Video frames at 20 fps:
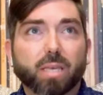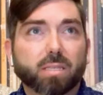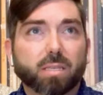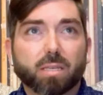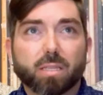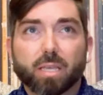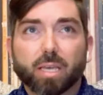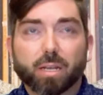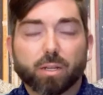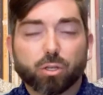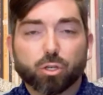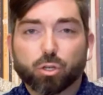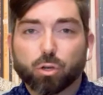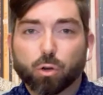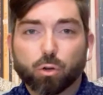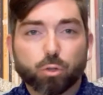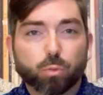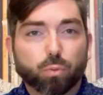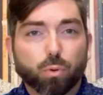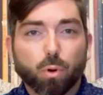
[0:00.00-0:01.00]
basically an
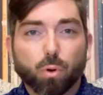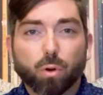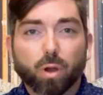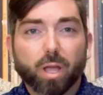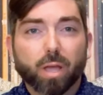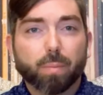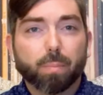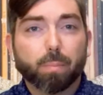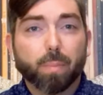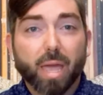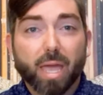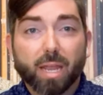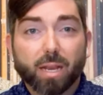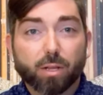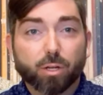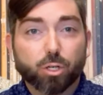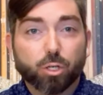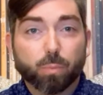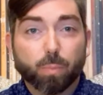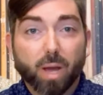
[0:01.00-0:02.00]
insurance program
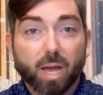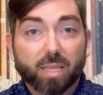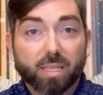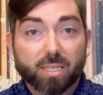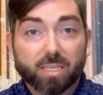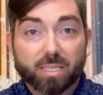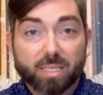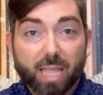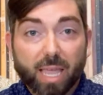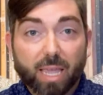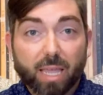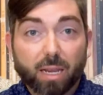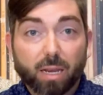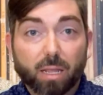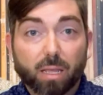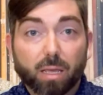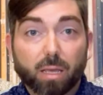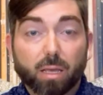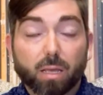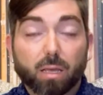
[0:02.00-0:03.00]
managed by the
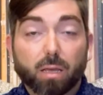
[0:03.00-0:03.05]
state